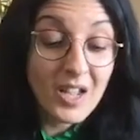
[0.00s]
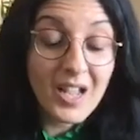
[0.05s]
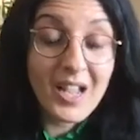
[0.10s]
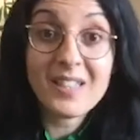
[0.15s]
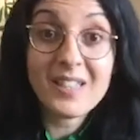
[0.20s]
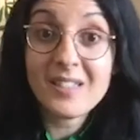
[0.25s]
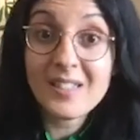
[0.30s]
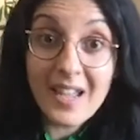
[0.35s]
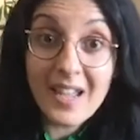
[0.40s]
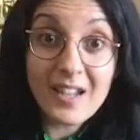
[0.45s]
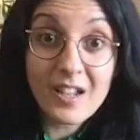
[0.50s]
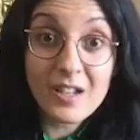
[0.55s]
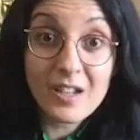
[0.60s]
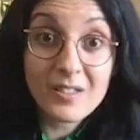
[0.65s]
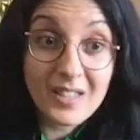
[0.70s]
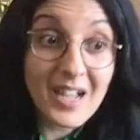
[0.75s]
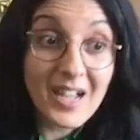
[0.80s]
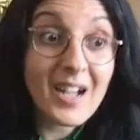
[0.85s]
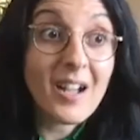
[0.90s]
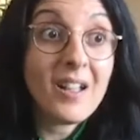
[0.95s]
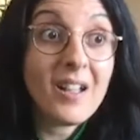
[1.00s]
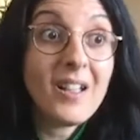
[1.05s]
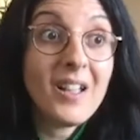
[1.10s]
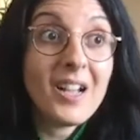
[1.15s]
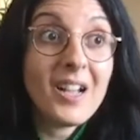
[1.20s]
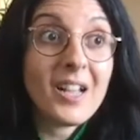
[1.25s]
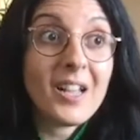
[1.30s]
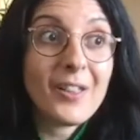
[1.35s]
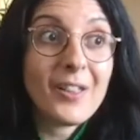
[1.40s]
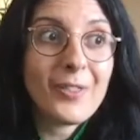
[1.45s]
and second, that
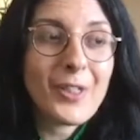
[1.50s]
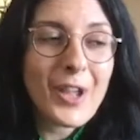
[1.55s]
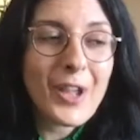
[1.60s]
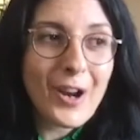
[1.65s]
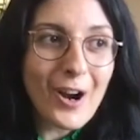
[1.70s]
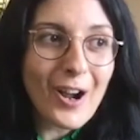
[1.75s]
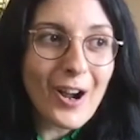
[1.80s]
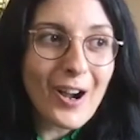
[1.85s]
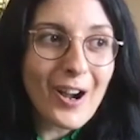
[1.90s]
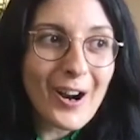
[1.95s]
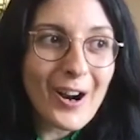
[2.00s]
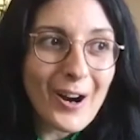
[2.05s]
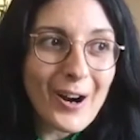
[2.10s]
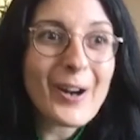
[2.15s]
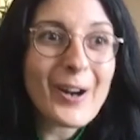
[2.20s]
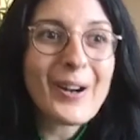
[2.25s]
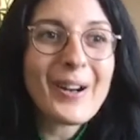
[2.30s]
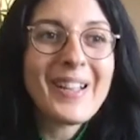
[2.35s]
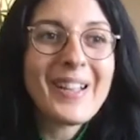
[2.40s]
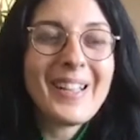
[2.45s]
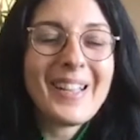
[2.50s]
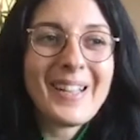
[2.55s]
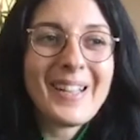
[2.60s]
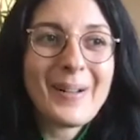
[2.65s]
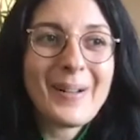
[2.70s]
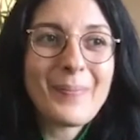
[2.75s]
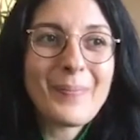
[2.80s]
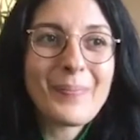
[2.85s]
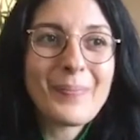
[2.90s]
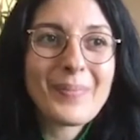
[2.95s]
there are
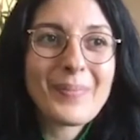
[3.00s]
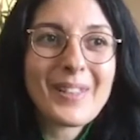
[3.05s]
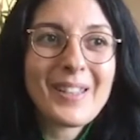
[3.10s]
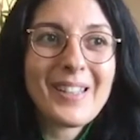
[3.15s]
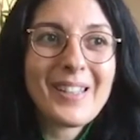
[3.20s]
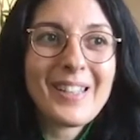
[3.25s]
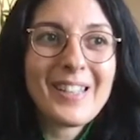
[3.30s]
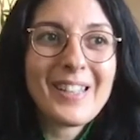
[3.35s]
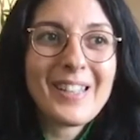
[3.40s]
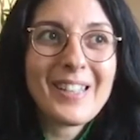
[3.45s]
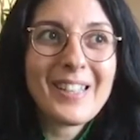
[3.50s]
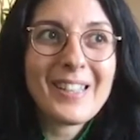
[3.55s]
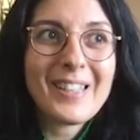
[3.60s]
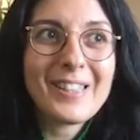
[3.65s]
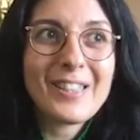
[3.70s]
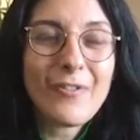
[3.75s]
the